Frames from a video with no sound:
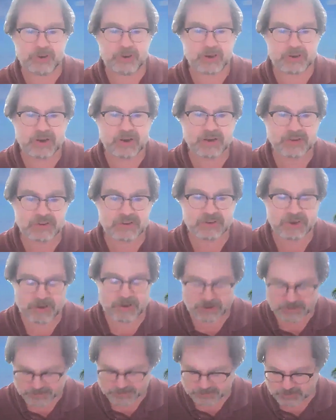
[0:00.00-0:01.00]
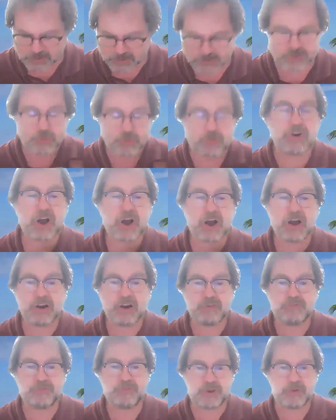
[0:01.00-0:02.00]
will get custody because you're an
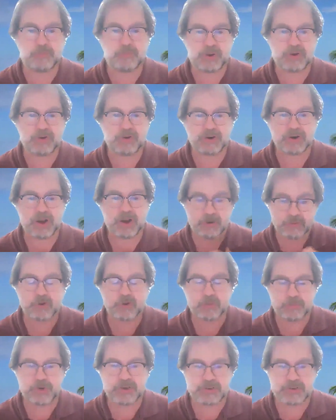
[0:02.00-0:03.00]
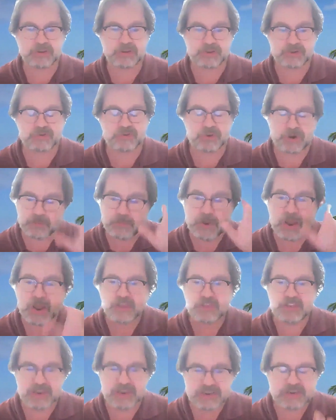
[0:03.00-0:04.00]
unfit parent. I wrote a piece at the stream.
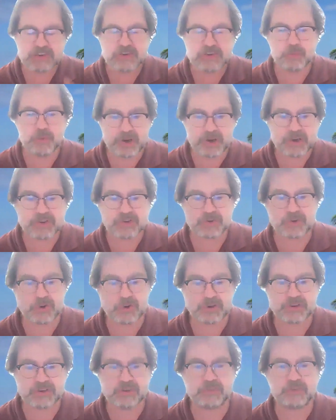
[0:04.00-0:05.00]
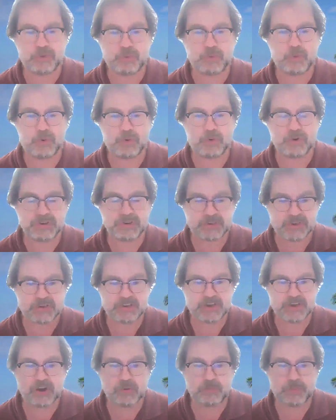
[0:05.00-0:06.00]
This is a way to start a civil war, is to
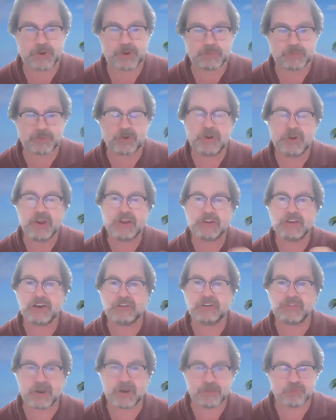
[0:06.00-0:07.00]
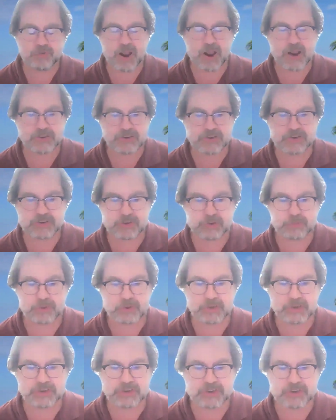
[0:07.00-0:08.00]
tell people that if they practice their
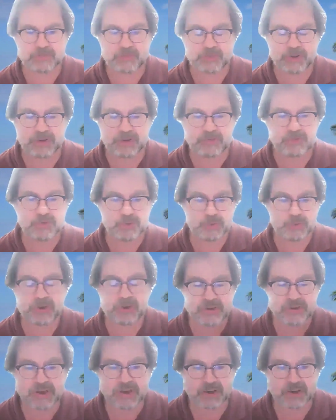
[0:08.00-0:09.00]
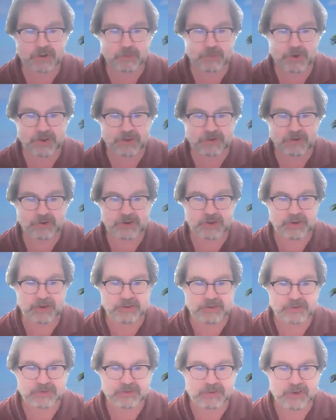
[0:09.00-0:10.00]
religious beliefs, you're going to take away their
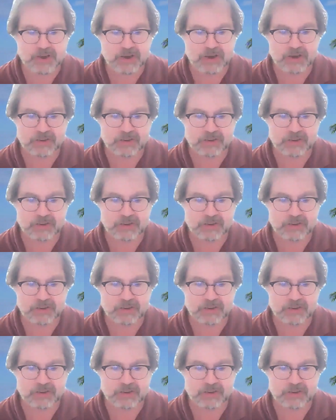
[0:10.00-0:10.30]
kids.